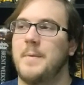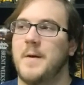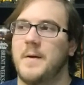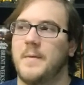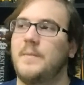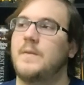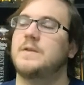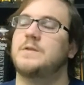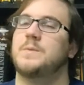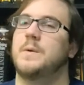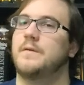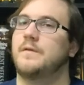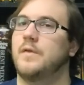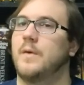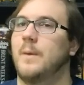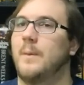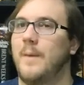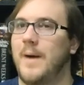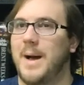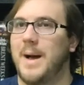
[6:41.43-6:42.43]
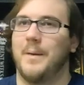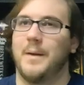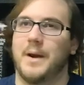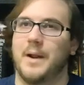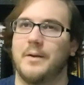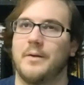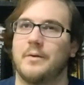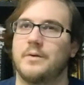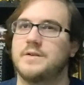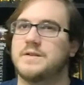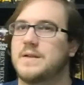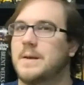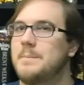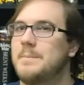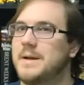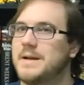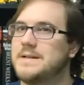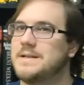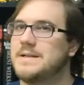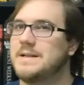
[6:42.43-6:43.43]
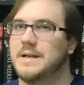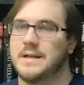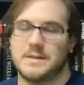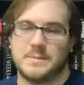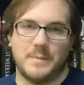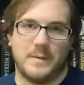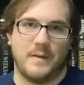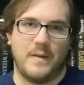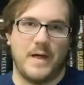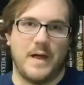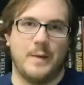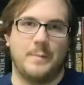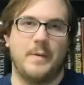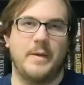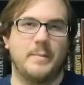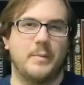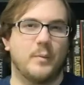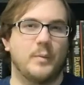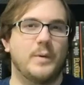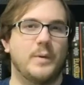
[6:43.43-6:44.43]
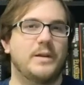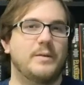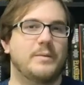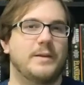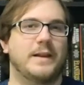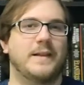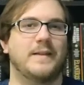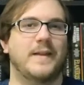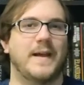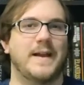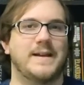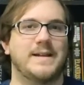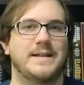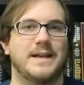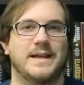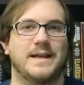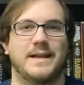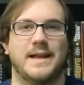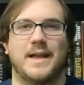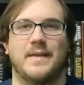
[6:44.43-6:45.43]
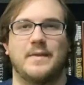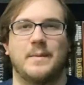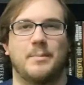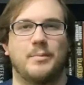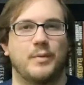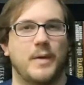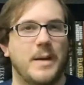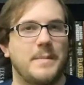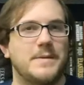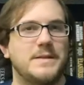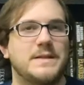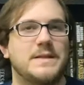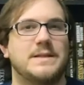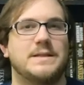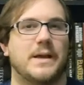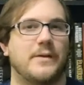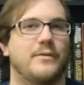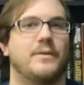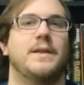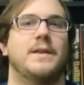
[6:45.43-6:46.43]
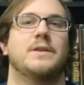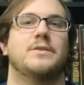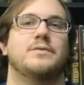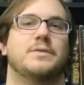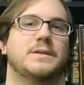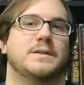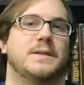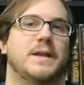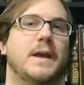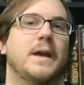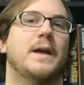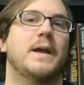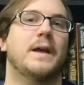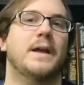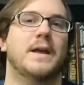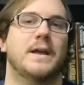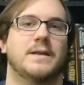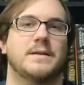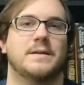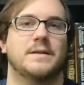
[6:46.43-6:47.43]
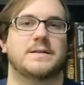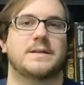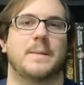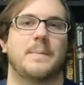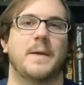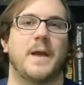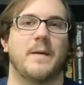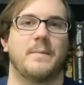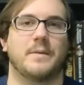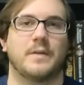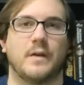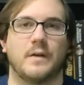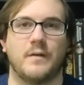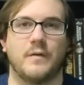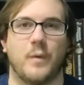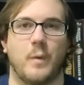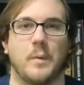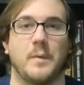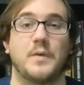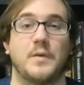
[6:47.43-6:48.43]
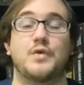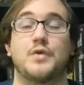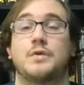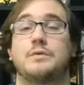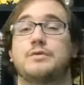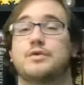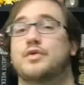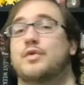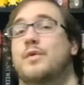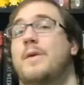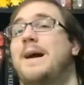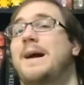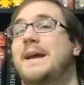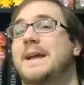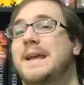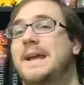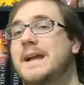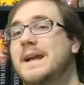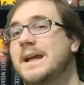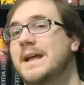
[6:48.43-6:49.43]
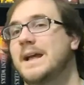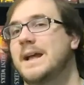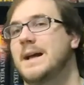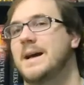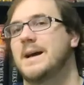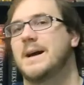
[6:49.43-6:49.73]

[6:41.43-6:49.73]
about this one for a while, and I've heard some mixed things, but a lot of people really, really liked it, and the premise is definitely interesting. So it's something I've been looking forward to trying